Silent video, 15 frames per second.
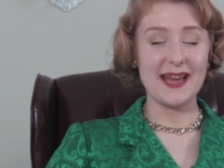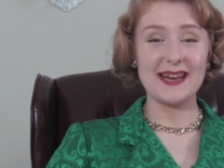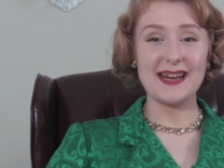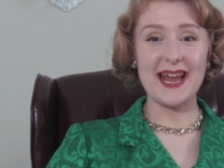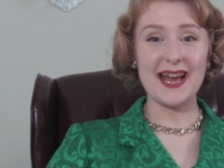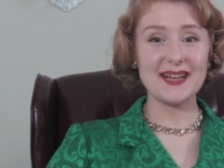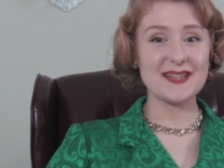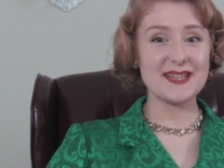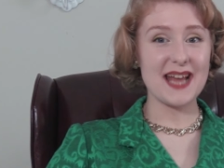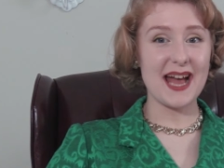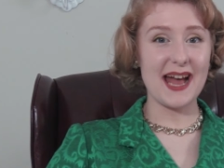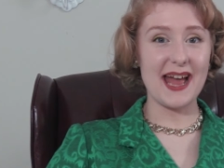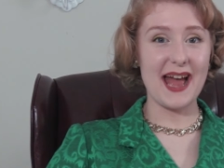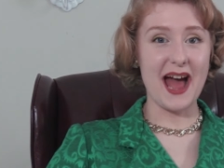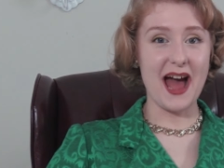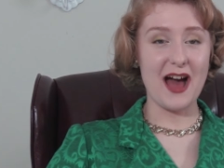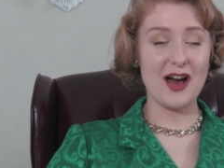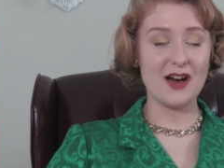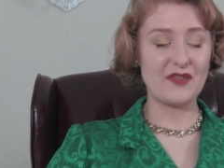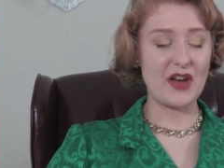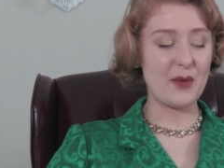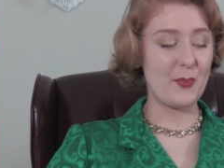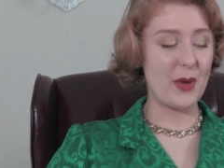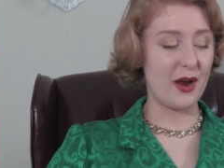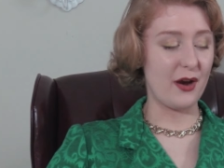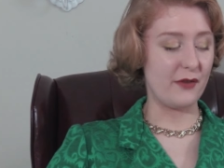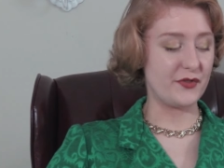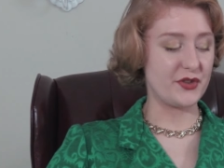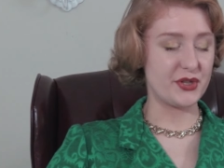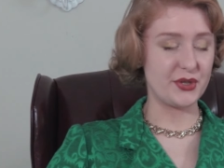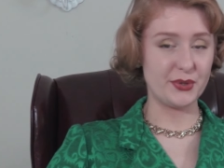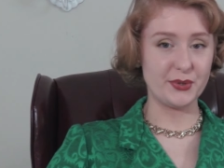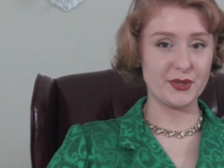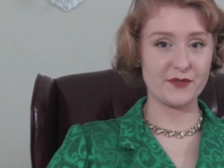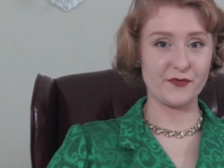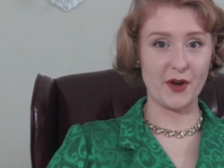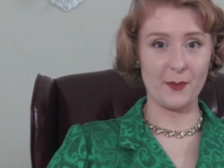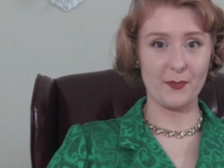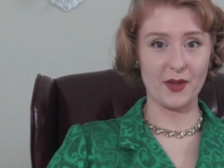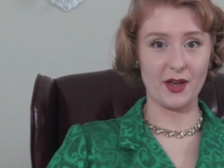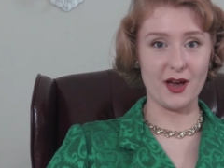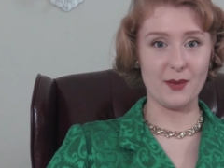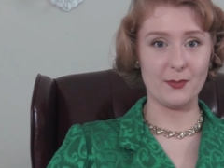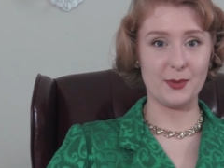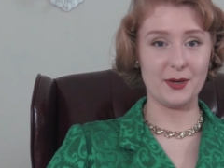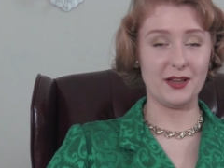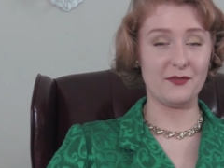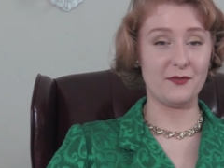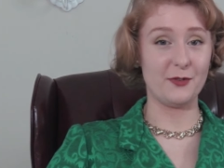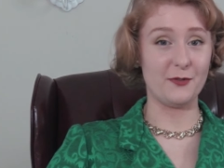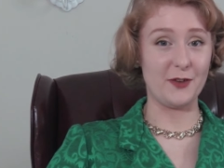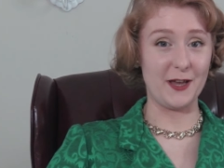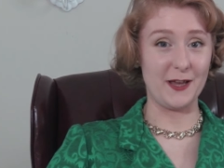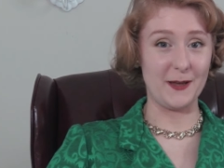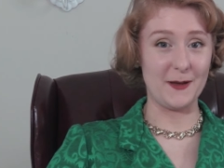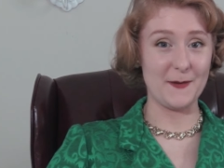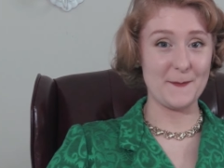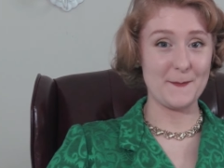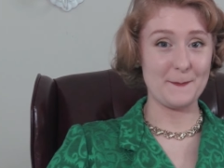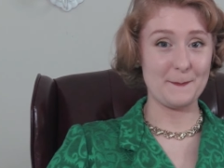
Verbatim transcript: Next, I have a pair of shoes from the company Vivaia.